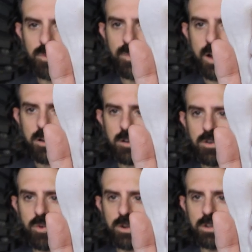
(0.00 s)
fire
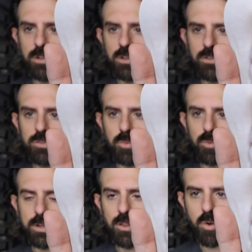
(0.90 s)
or a
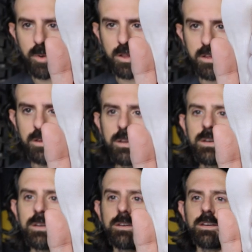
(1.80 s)
super yellow belly.
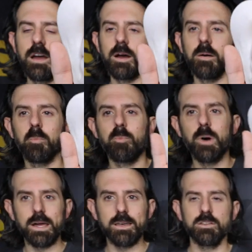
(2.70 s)

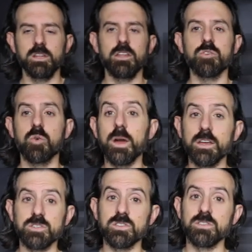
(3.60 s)
But either
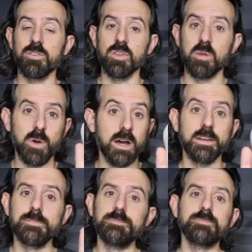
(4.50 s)
way, she's definitely
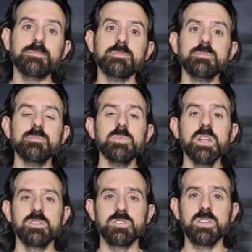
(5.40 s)
pied.
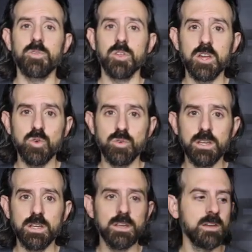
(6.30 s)
She's definitely
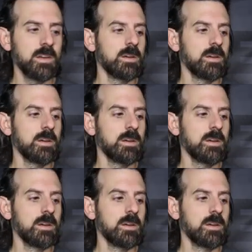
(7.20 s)
OD.